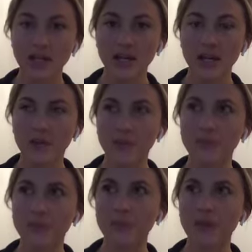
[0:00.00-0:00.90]

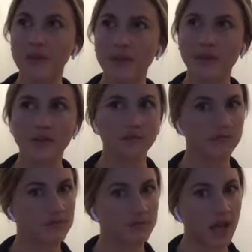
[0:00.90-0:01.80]
But
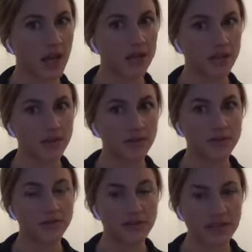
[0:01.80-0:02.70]
that
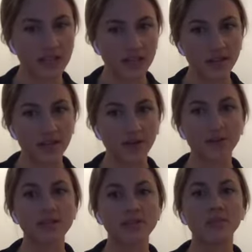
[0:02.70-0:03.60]
goes with saying that there
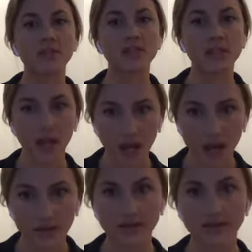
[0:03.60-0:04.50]
were some
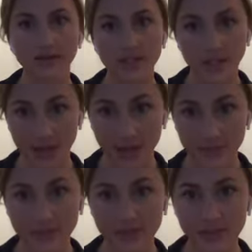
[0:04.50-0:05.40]
tough
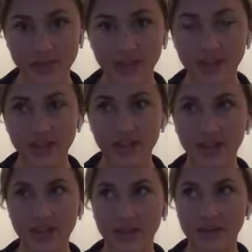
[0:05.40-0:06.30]
times.
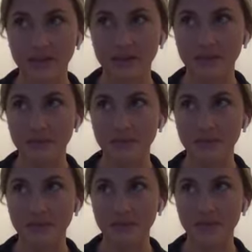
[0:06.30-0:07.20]

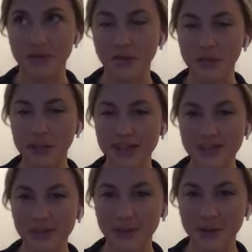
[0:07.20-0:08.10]
You don't
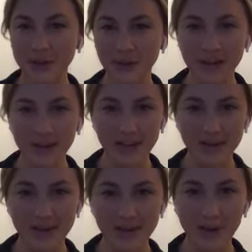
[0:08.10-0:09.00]
realize it really when you're in
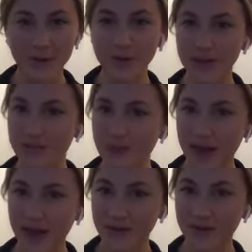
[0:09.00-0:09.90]
it. But now looking
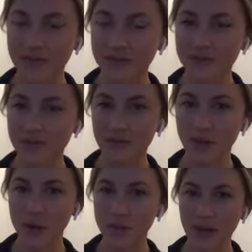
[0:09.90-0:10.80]
back, when I first moved
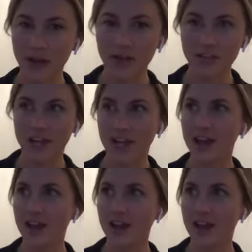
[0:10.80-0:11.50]
here, oh my gosh,